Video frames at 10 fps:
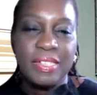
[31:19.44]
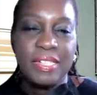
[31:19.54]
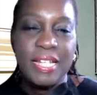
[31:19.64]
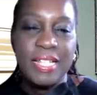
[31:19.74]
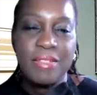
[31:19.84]

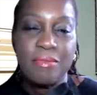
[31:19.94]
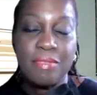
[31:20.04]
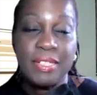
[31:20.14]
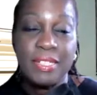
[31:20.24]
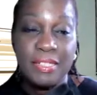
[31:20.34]
That's a
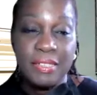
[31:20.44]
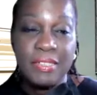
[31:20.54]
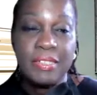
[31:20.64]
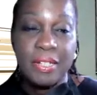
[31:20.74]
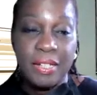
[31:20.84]
really
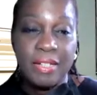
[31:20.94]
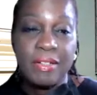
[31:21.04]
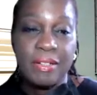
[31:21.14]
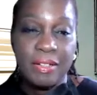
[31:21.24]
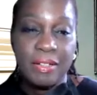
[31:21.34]

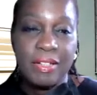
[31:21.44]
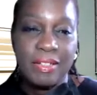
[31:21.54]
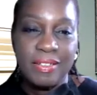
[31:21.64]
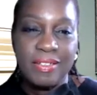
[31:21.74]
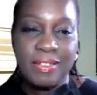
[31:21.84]
good
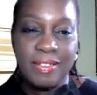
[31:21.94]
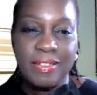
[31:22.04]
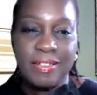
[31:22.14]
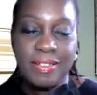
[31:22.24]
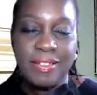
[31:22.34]
looking
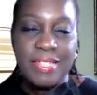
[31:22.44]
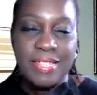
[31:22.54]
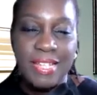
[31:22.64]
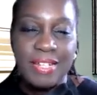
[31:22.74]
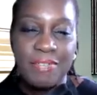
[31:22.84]

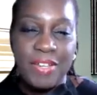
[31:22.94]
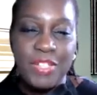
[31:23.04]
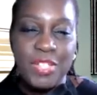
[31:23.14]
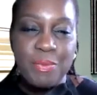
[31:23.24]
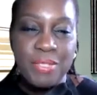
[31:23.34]
set of
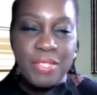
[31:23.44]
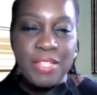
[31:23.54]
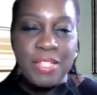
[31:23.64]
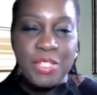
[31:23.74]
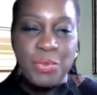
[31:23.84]
vegetables
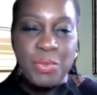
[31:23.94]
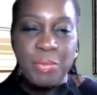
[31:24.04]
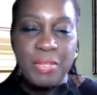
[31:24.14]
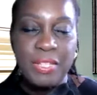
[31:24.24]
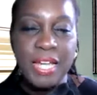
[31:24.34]
there. So we
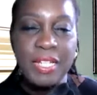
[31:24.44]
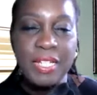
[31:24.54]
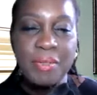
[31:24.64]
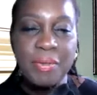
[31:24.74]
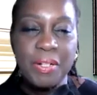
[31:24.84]
put that in
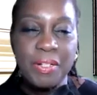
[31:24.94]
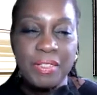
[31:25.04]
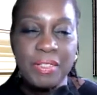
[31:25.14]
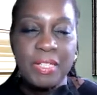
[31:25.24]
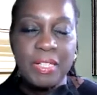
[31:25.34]
the
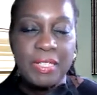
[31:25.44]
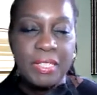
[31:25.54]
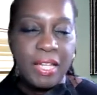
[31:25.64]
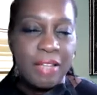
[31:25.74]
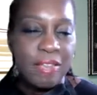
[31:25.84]
pot
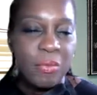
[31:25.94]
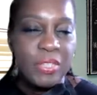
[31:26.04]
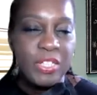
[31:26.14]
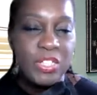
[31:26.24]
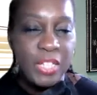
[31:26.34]
together with
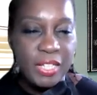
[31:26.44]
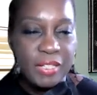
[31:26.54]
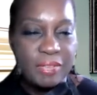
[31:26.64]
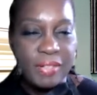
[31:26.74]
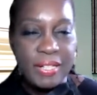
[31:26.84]
the
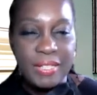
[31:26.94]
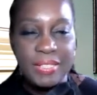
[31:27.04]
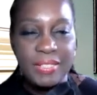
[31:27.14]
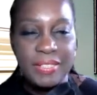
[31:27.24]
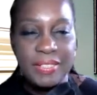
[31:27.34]
chicken, right?